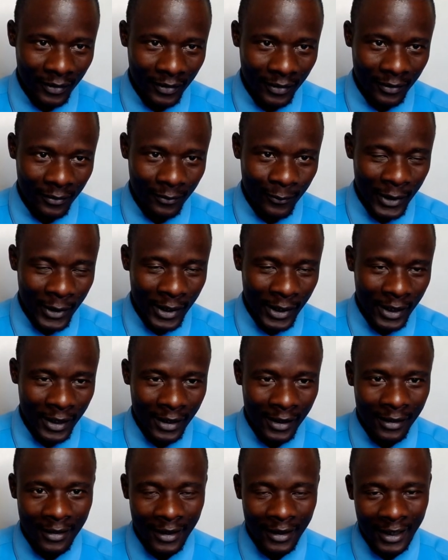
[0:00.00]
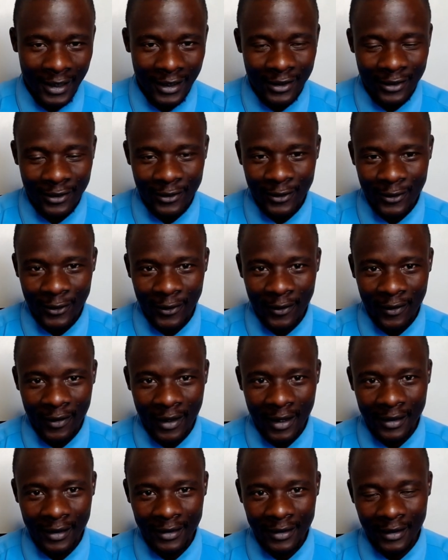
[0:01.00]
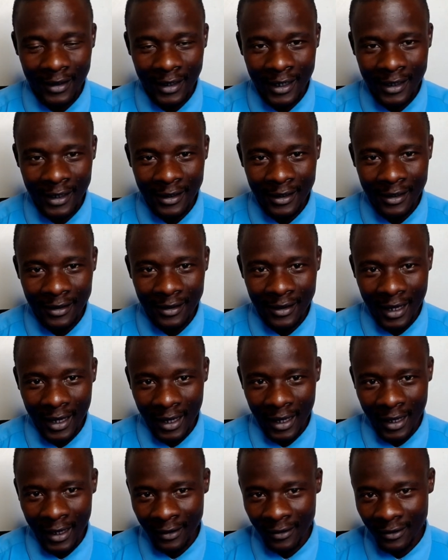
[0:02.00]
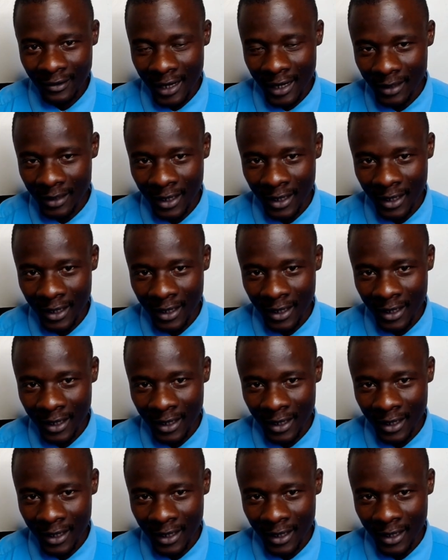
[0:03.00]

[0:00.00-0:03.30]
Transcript: We need to know that in the end time,